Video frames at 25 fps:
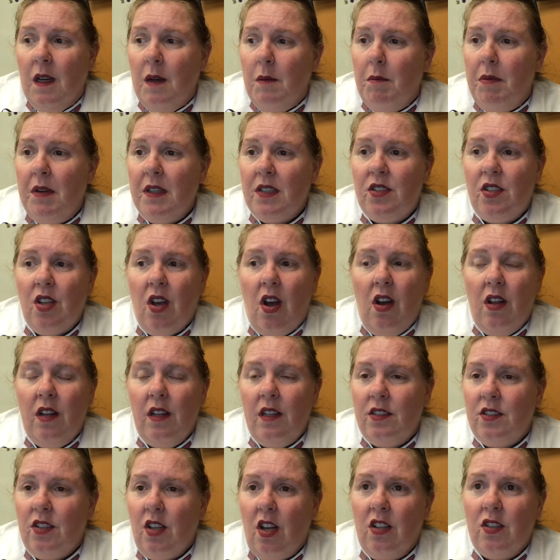But
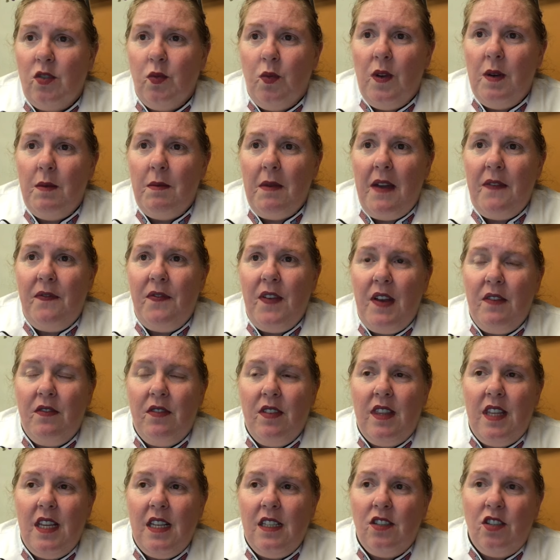salt's one of my
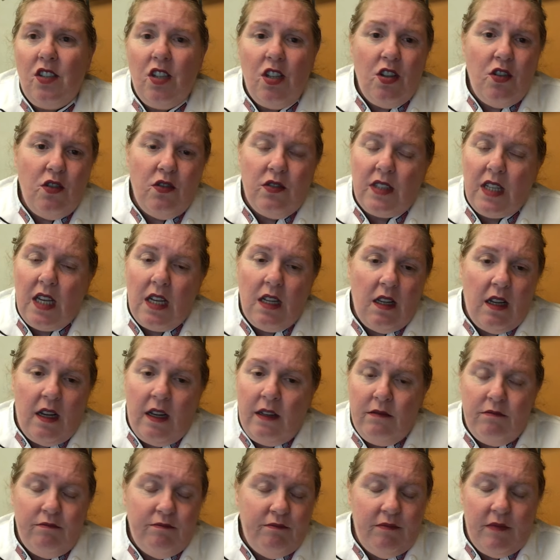favorite things to use.
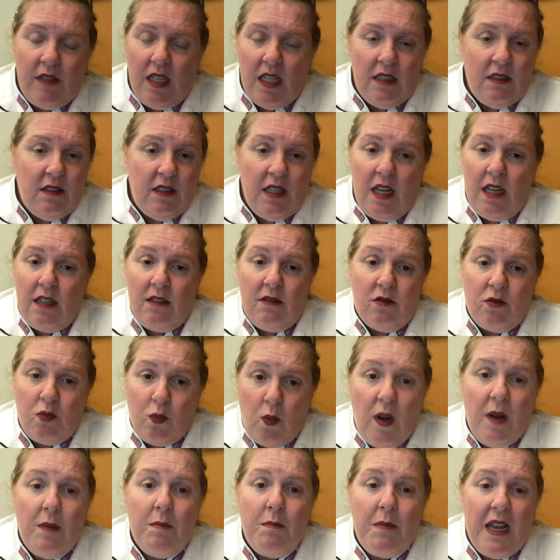It's
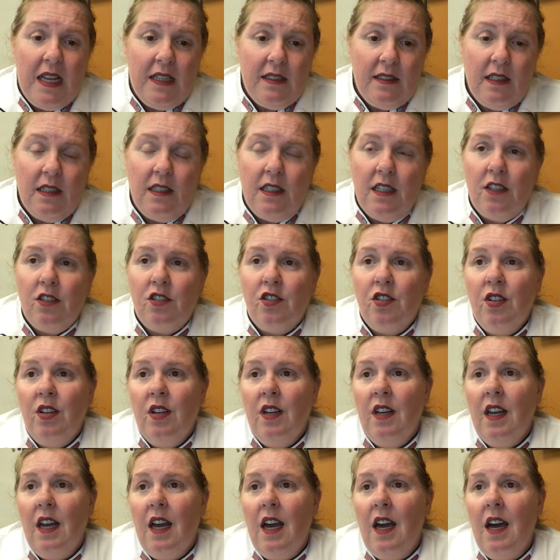what makes a dish.
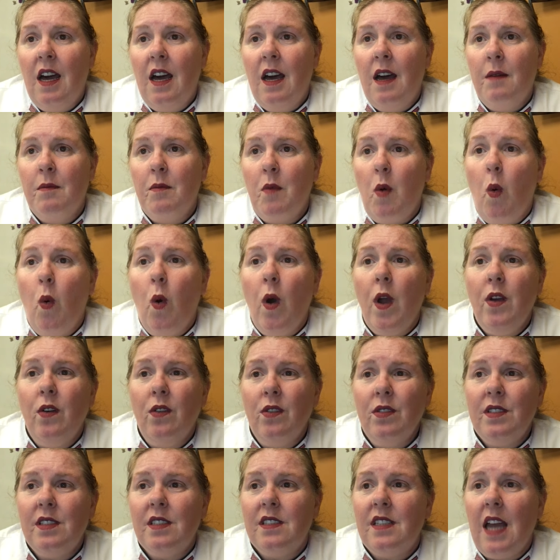
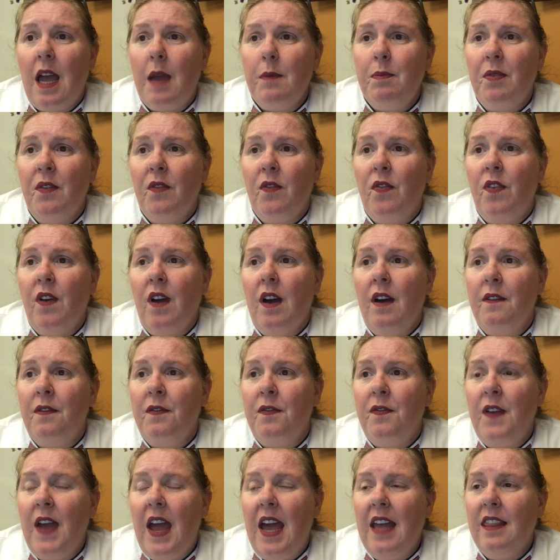Oils, type of
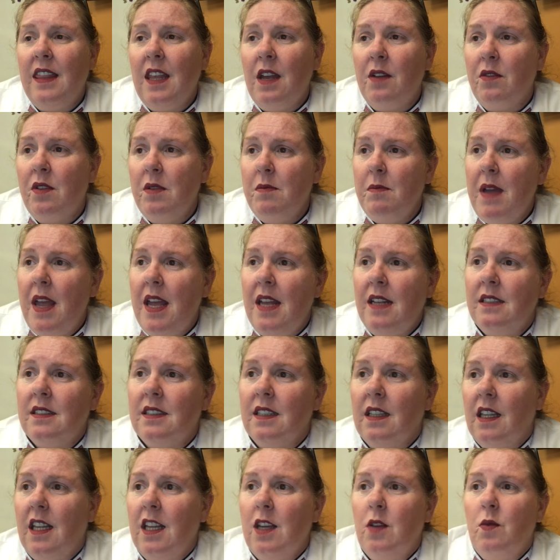fat that
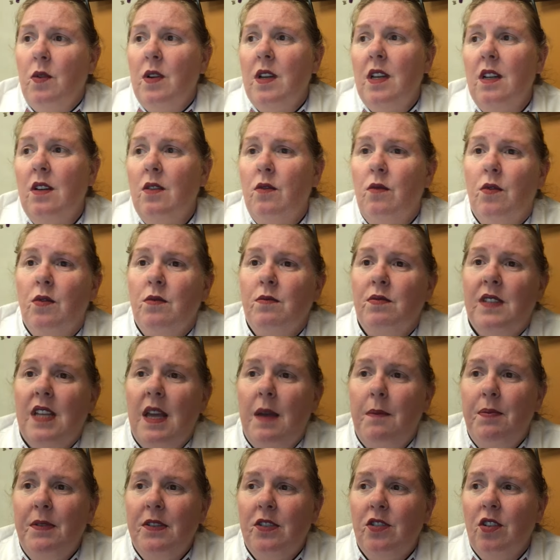remains a liquid in room
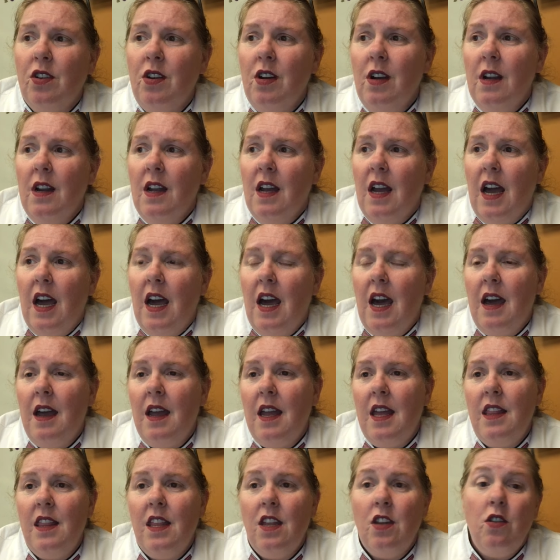temperature.
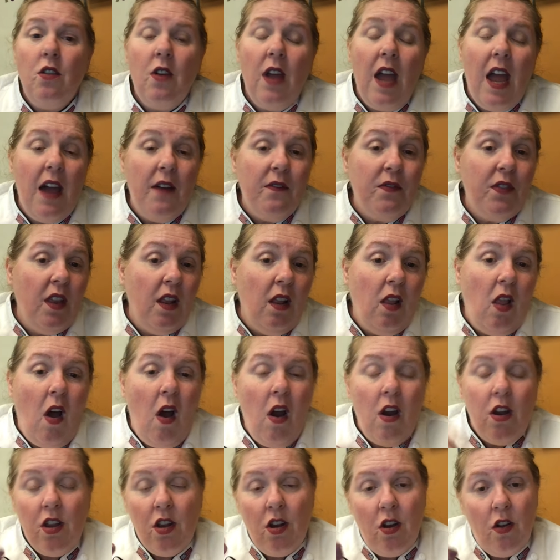And then you have the
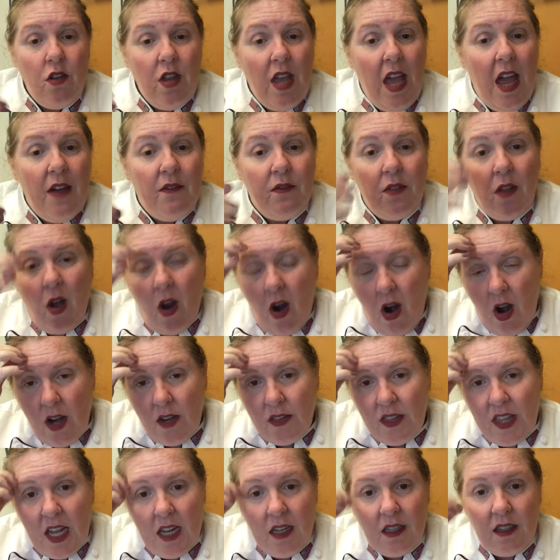lard. You have
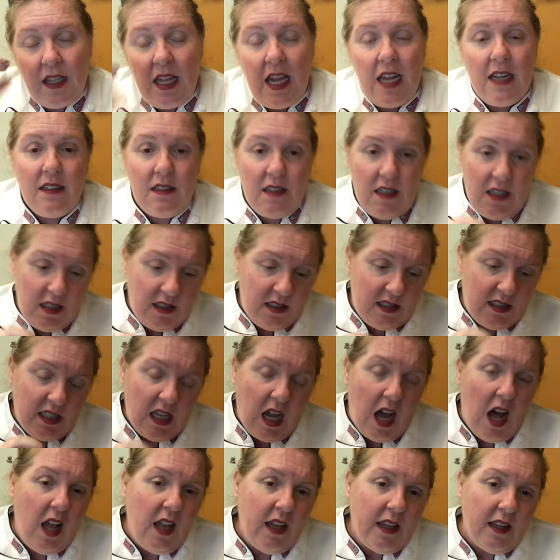lard that is
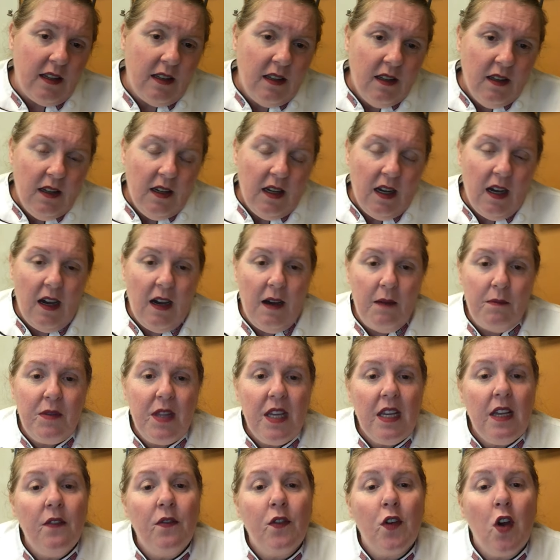solid.
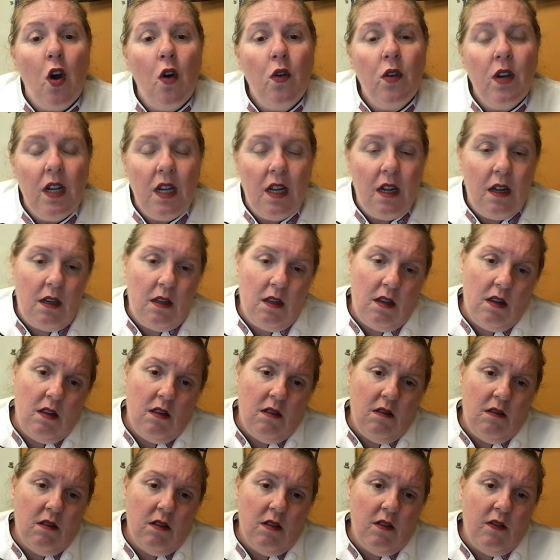Think of coconut
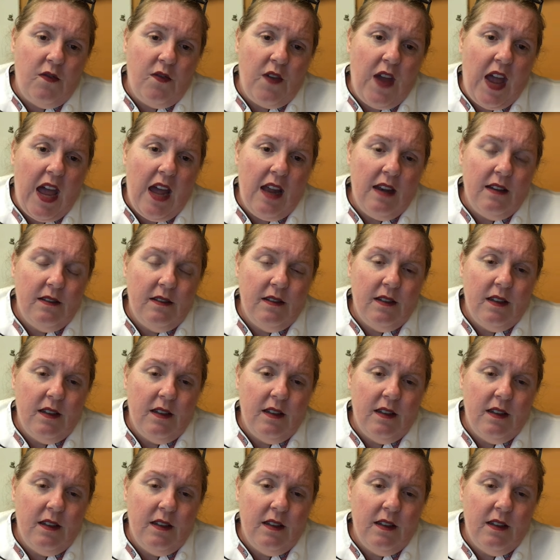fat,